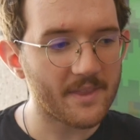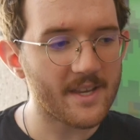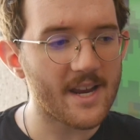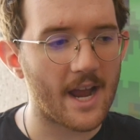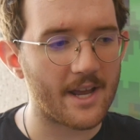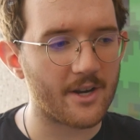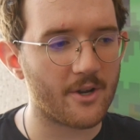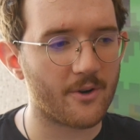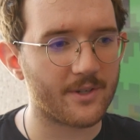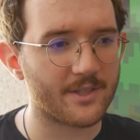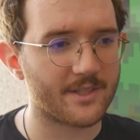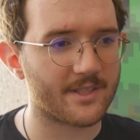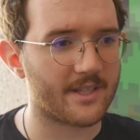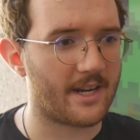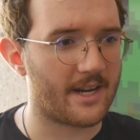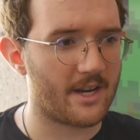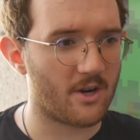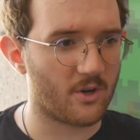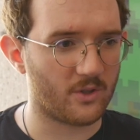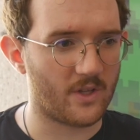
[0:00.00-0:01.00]
thing I noticed that
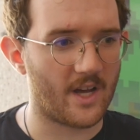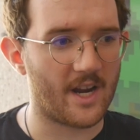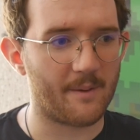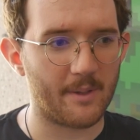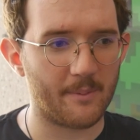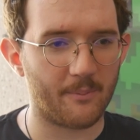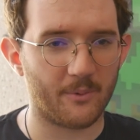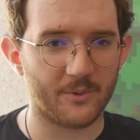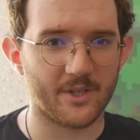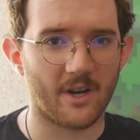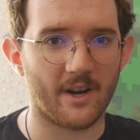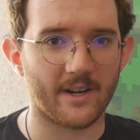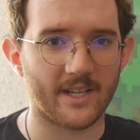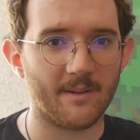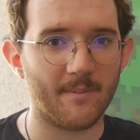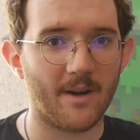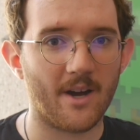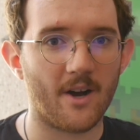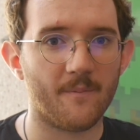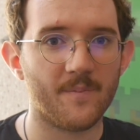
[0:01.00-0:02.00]
I hear a lot of people talking
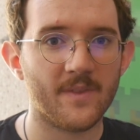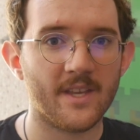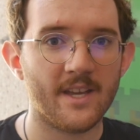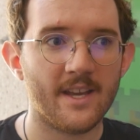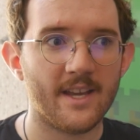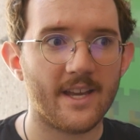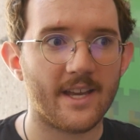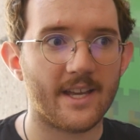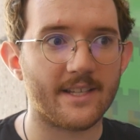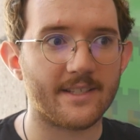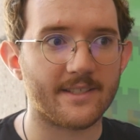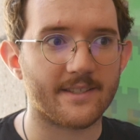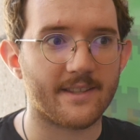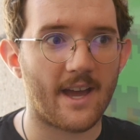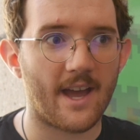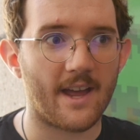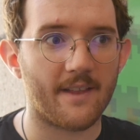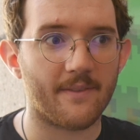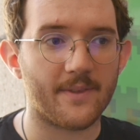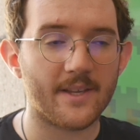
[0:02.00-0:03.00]
about is
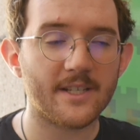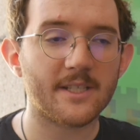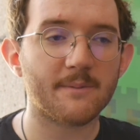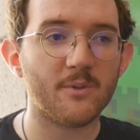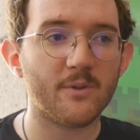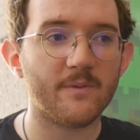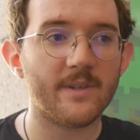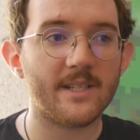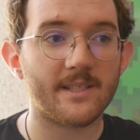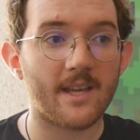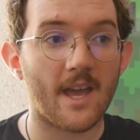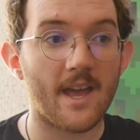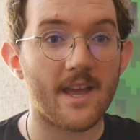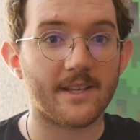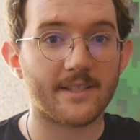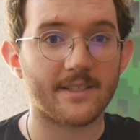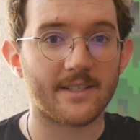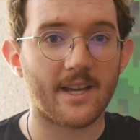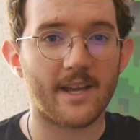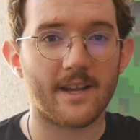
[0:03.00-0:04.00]
that this movie
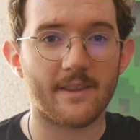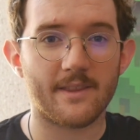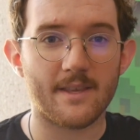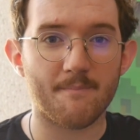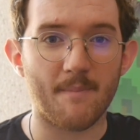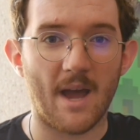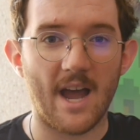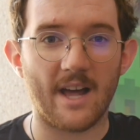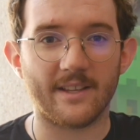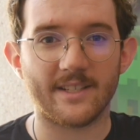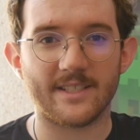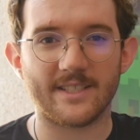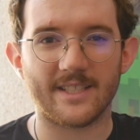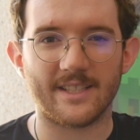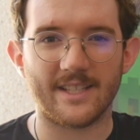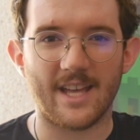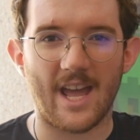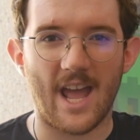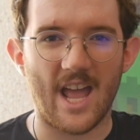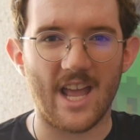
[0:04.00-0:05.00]
takes kind of the malice
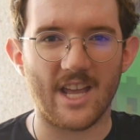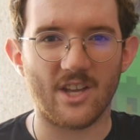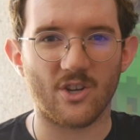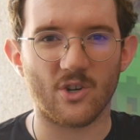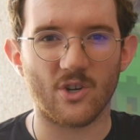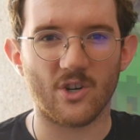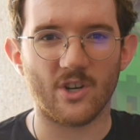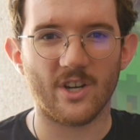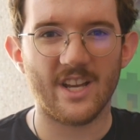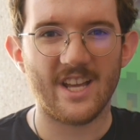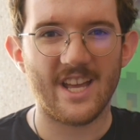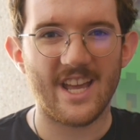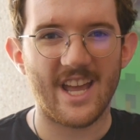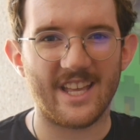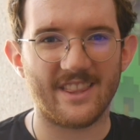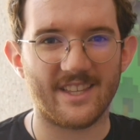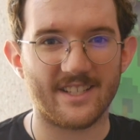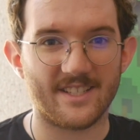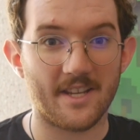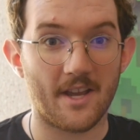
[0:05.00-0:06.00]
and the anger
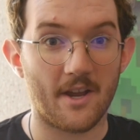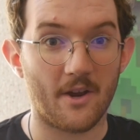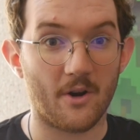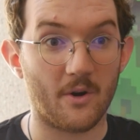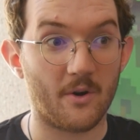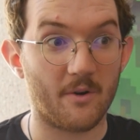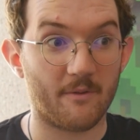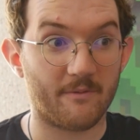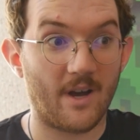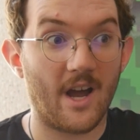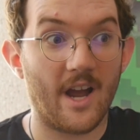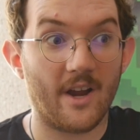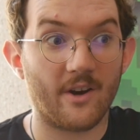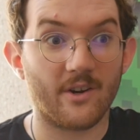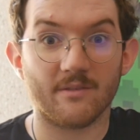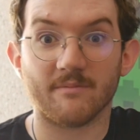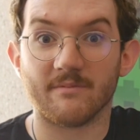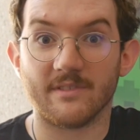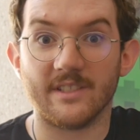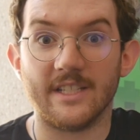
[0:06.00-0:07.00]
and the
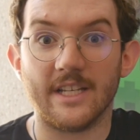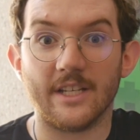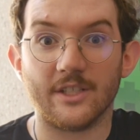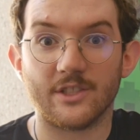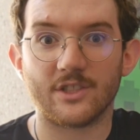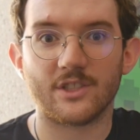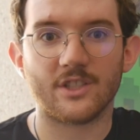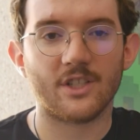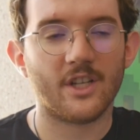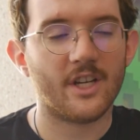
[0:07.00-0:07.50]
terrifiedness